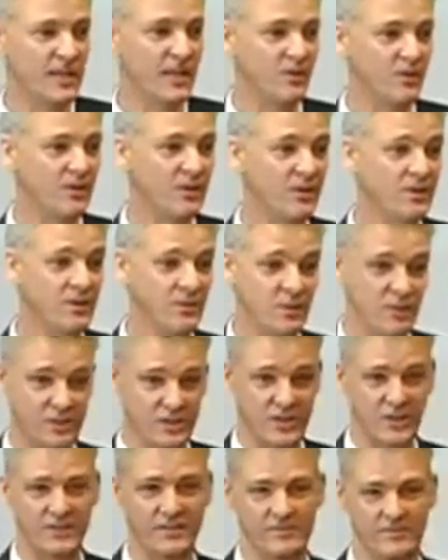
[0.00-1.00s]
network,
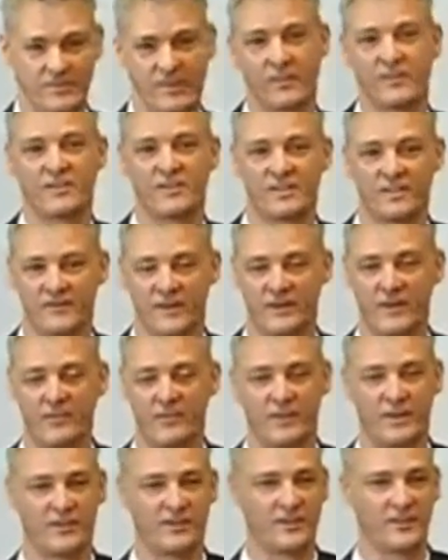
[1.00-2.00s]
which is obviously very
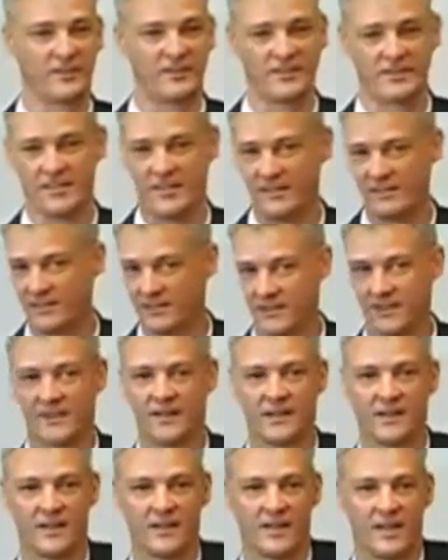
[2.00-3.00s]
prevalent
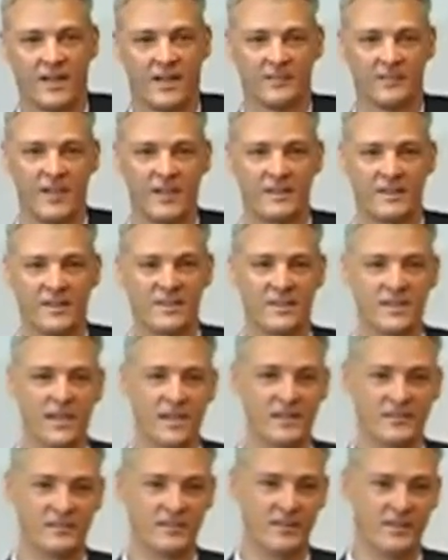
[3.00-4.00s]
in
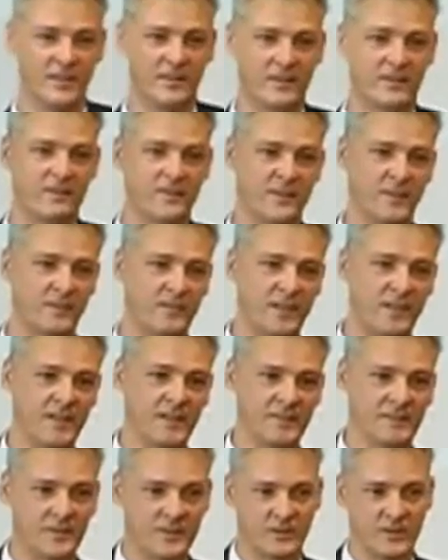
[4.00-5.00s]
the
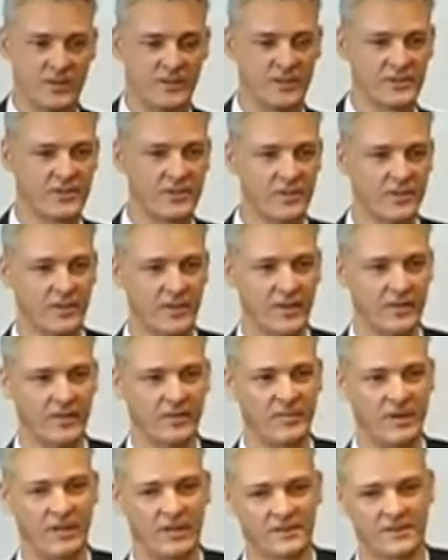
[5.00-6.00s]
Philippines as well as
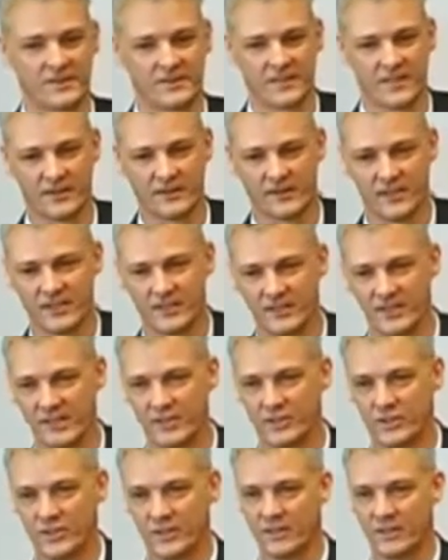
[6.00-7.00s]
other parts of Southeast
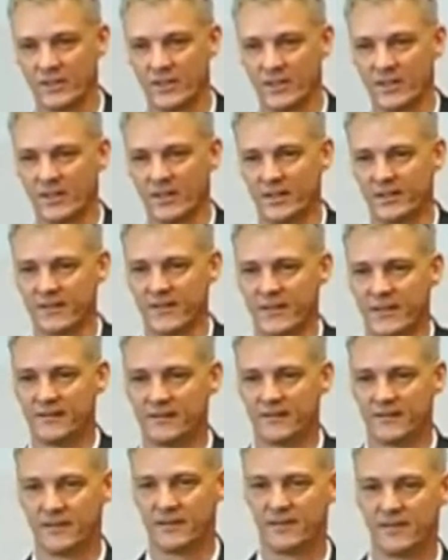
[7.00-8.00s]
Asia,
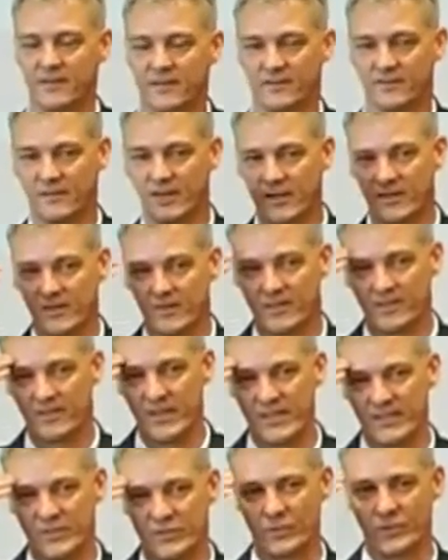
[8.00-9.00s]
then the
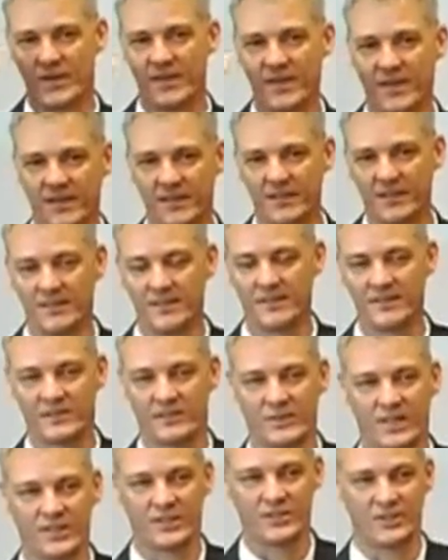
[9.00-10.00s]
best way
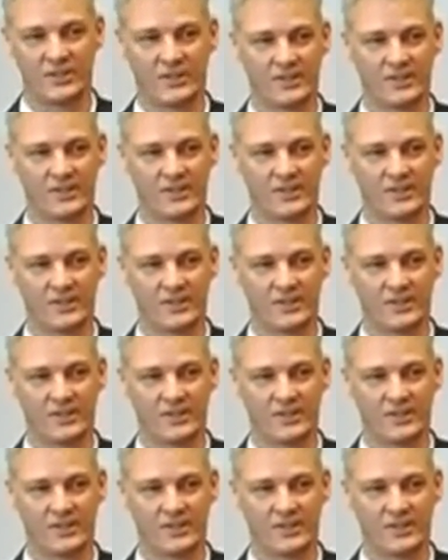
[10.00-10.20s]
to actually